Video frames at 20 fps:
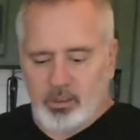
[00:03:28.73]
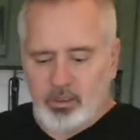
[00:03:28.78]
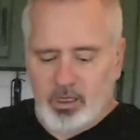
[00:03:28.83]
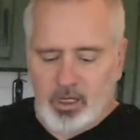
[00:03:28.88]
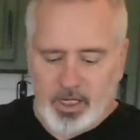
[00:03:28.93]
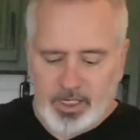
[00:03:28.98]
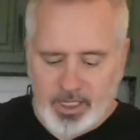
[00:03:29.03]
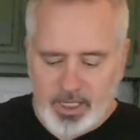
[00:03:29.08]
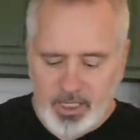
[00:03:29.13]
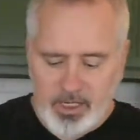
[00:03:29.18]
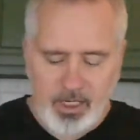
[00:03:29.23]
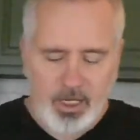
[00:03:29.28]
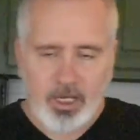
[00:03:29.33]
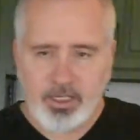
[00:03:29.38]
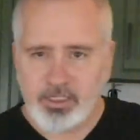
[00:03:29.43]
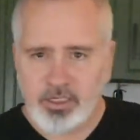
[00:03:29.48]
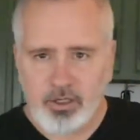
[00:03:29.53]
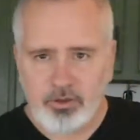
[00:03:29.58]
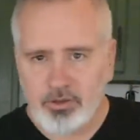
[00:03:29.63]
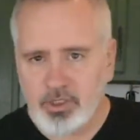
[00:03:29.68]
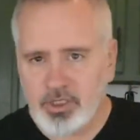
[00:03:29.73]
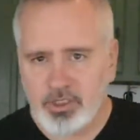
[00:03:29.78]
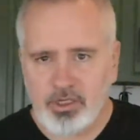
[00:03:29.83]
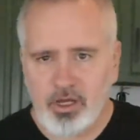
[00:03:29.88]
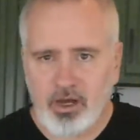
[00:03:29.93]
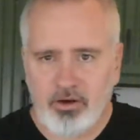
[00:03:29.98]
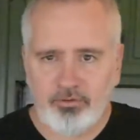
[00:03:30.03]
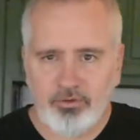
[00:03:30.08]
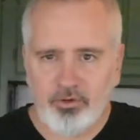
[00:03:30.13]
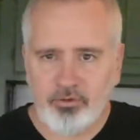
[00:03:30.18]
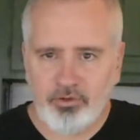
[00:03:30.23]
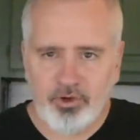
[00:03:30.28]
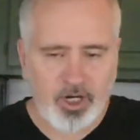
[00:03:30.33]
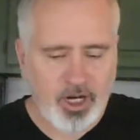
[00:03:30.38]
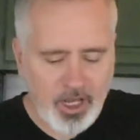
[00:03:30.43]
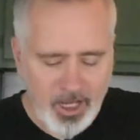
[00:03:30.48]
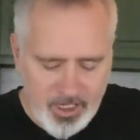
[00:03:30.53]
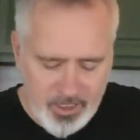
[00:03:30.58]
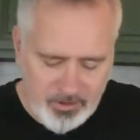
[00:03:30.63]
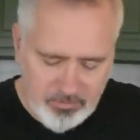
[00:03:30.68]
Again, I soaked these off
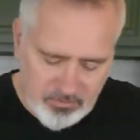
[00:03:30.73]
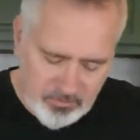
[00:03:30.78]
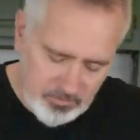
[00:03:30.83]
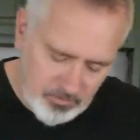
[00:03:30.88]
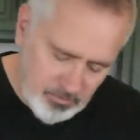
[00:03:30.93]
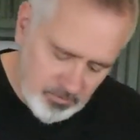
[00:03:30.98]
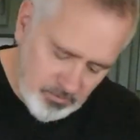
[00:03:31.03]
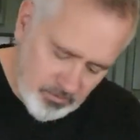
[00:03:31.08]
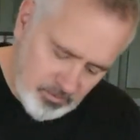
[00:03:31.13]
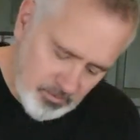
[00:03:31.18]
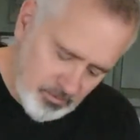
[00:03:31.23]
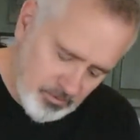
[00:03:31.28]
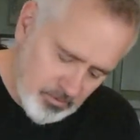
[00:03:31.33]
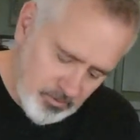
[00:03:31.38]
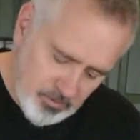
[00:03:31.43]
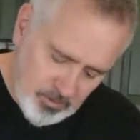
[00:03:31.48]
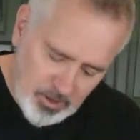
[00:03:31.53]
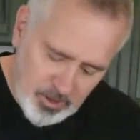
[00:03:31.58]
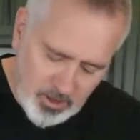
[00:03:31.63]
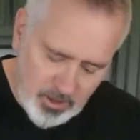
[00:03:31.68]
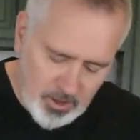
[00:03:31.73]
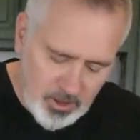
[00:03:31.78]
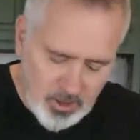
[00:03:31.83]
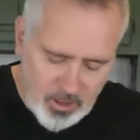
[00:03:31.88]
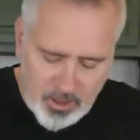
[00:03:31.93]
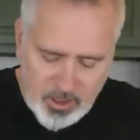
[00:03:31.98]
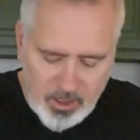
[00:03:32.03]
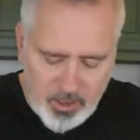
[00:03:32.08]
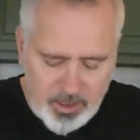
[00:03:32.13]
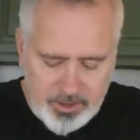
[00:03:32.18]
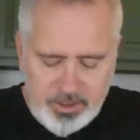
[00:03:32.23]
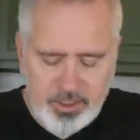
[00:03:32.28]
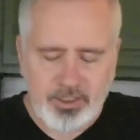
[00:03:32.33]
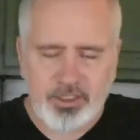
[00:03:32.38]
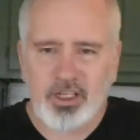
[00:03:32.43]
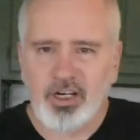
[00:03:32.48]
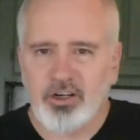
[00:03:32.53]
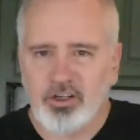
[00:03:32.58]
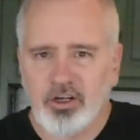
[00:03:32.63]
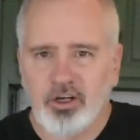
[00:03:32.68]
overnight. It's
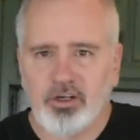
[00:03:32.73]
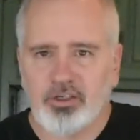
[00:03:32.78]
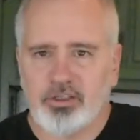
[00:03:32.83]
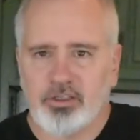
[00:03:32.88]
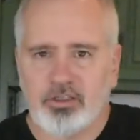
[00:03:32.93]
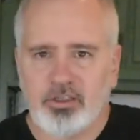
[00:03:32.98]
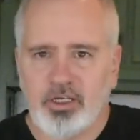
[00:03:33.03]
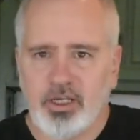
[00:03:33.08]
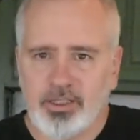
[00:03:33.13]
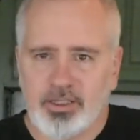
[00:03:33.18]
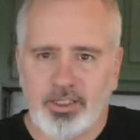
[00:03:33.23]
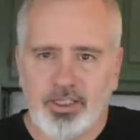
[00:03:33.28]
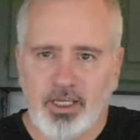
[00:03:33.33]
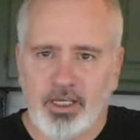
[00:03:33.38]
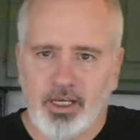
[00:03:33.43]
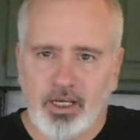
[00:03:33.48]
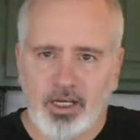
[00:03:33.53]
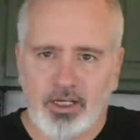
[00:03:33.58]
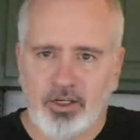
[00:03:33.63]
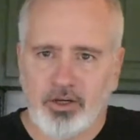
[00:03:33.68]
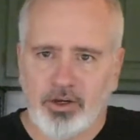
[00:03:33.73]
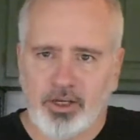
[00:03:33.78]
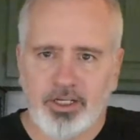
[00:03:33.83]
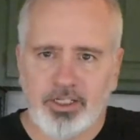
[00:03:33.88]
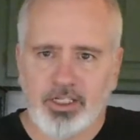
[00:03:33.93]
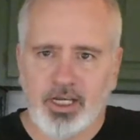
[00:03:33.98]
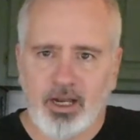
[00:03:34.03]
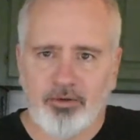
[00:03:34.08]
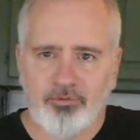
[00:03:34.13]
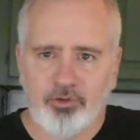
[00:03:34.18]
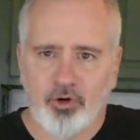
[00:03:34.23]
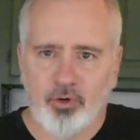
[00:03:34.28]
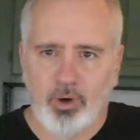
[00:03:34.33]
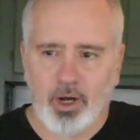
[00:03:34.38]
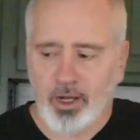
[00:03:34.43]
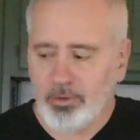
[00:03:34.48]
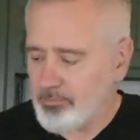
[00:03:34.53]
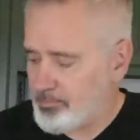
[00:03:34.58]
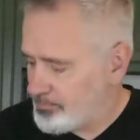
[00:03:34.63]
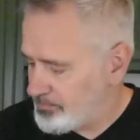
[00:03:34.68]
just gonna cut the cooking time for a
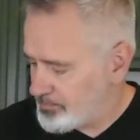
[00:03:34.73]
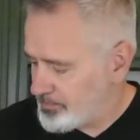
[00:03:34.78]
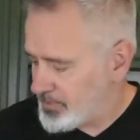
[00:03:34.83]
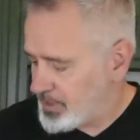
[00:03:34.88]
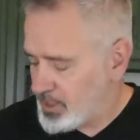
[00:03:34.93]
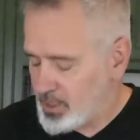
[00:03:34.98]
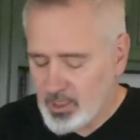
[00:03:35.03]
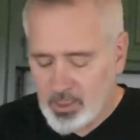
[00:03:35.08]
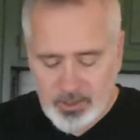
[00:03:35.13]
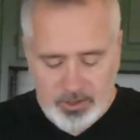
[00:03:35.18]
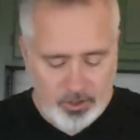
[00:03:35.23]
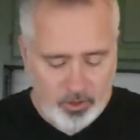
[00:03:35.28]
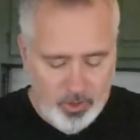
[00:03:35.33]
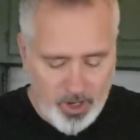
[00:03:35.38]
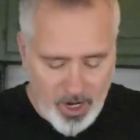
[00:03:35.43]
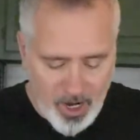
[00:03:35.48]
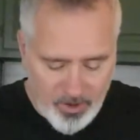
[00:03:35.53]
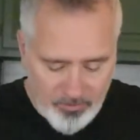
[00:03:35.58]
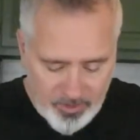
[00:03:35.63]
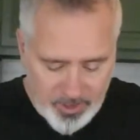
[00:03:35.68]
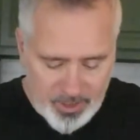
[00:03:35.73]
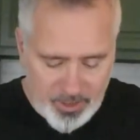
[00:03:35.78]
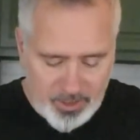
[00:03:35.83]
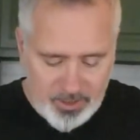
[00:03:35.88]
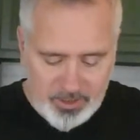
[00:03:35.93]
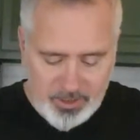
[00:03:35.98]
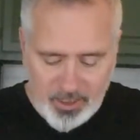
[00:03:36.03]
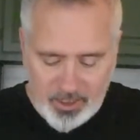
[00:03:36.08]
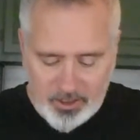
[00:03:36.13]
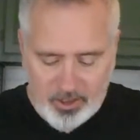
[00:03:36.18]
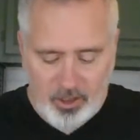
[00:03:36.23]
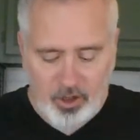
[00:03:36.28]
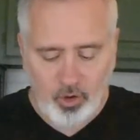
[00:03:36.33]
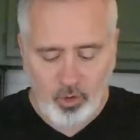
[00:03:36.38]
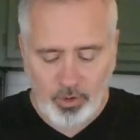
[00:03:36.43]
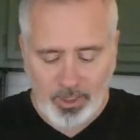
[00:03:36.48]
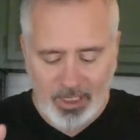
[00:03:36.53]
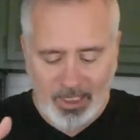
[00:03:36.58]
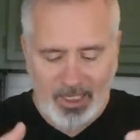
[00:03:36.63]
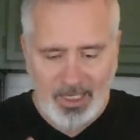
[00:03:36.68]
while. So everything is gonna
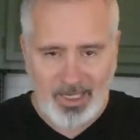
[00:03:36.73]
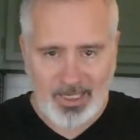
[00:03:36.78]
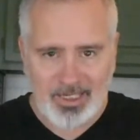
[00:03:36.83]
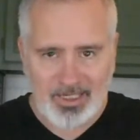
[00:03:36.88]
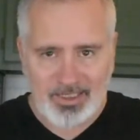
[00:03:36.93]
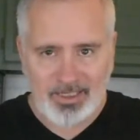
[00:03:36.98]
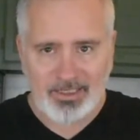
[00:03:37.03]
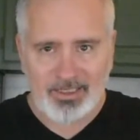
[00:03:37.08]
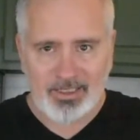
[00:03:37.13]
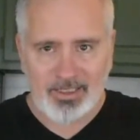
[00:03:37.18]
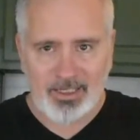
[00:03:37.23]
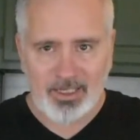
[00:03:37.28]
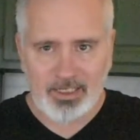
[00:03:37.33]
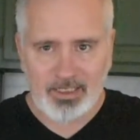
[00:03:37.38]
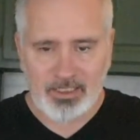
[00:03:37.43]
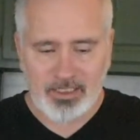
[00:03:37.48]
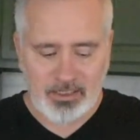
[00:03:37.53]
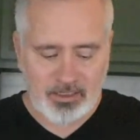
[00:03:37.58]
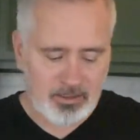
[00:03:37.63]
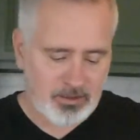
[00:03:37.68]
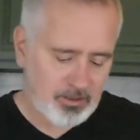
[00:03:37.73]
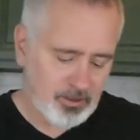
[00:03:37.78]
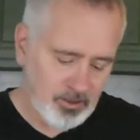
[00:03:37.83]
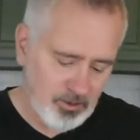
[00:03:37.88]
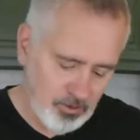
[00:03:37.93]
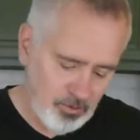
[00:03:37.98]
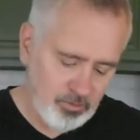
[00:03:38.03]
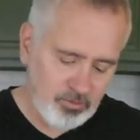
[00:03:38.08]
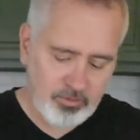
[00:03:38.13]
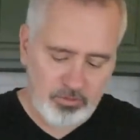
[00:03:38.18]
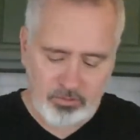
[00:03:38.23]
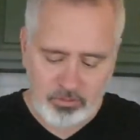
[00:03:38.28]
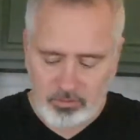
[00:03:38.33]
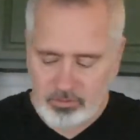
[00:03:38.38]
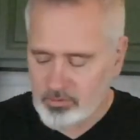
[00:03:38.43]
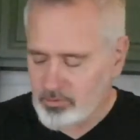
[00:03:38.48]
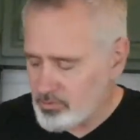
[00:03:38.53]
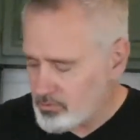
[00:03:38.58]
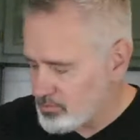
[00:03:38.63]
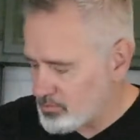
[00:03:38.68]
go into this. So
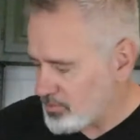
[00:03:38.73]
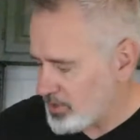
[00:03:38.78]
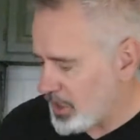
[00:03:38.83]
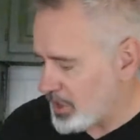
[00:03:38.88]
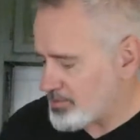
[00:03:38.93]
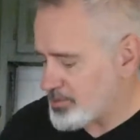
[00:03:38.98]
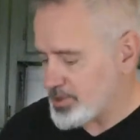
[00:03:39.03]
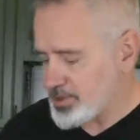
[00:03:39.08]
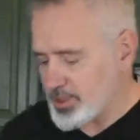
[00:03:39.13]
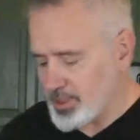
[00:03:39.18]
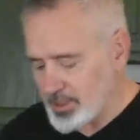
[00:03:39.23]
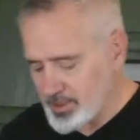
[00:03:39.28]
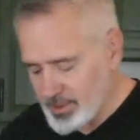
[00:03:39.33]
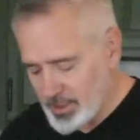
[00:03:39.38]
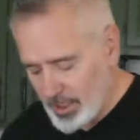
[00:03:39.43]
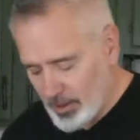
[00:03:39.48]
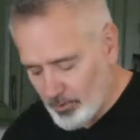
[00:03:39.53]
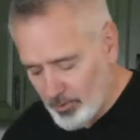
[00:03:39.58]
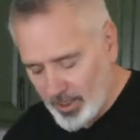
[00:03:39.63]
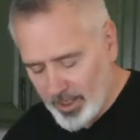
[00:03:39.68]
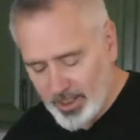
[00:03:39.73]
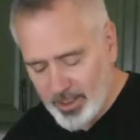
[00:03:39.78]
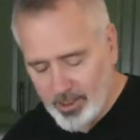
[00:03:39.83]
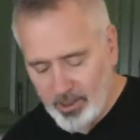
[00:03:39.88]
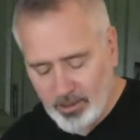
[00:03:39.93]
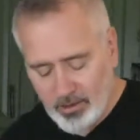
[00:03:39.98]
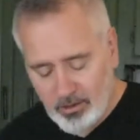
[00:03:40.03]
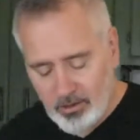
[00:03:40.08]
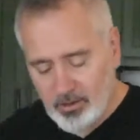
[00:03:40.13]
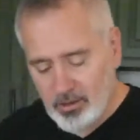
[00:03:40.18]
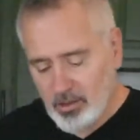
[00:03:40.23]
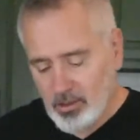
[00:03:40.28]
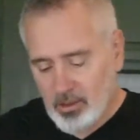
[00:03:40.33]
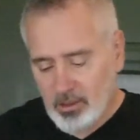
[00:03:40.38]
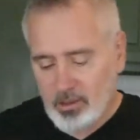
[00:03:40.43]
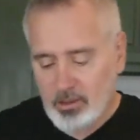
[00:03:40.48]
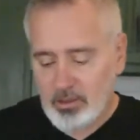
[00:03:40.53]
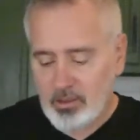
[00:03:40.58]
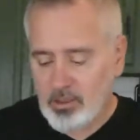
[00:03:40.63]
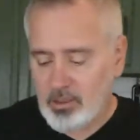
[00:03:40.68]
I'm just gonna set it right here
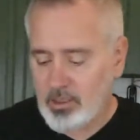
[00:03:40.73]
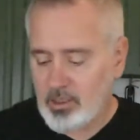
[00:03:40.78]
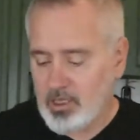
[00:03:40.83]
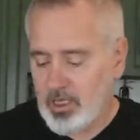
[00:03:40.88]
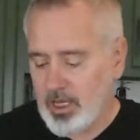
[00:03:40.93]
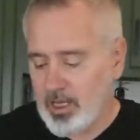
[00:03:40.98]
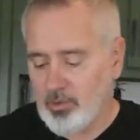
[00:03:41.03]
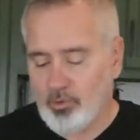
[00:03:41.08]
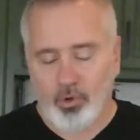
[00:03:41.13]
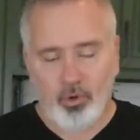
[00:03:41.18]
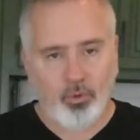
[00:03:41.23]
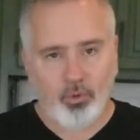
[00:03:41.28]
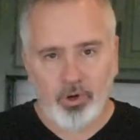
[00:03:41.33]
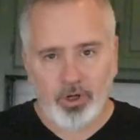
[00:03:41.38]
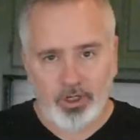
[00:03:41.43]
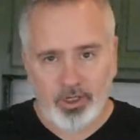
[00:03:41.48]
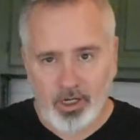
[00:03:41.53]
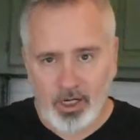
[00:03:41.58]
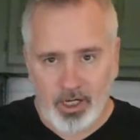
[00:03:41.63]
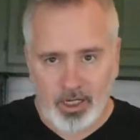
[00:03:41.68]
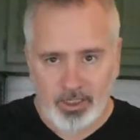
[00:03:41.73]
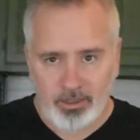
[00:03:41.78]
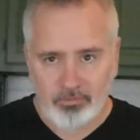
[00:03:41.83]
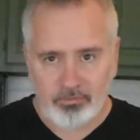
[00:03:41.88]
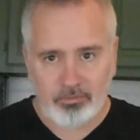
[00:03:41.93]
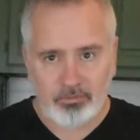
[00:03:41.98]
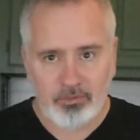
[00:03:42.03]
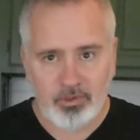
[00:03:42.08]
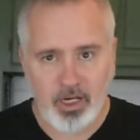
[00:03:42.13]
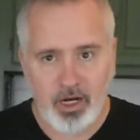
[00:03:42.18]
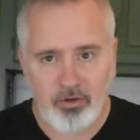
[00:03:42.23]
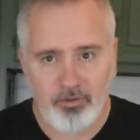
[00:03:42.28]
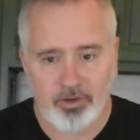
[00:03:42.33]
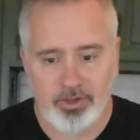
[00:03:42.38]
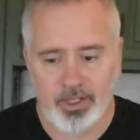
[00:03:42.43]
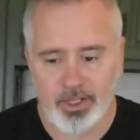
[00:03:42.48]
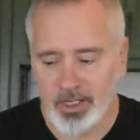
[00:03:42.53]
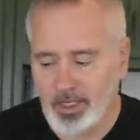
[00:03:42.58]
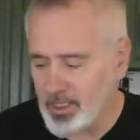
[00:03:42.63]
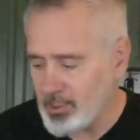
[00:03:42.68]
and we'll work on
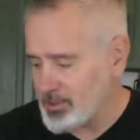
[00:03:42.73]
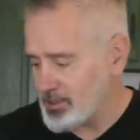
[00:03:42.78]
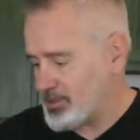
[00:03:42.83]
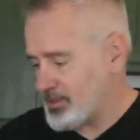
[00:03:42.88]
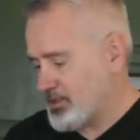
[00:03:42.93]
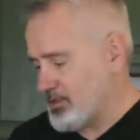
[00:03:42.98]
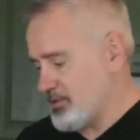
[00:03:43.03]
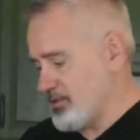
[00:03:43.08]
everything else.